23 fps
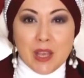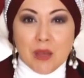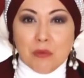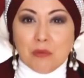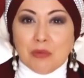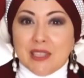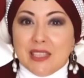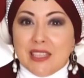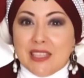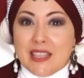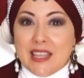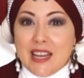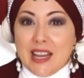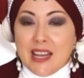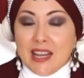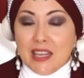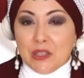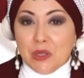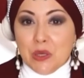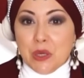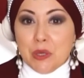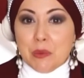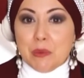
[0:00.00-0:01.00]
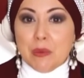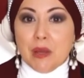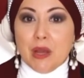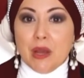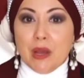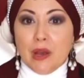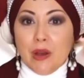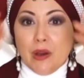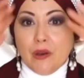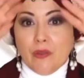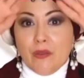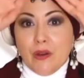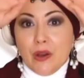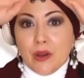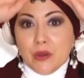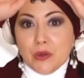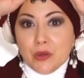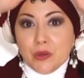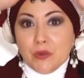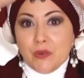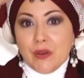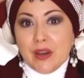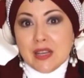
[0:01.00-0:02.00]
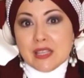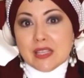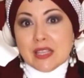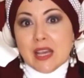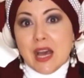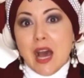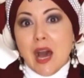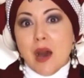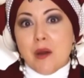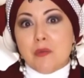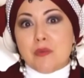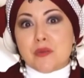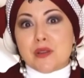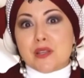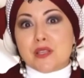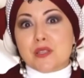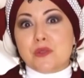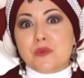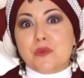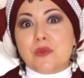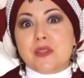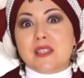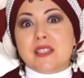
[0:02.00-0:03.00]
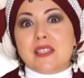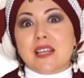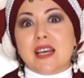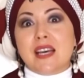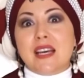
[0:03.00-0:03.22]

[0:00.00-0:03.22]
which will form a real field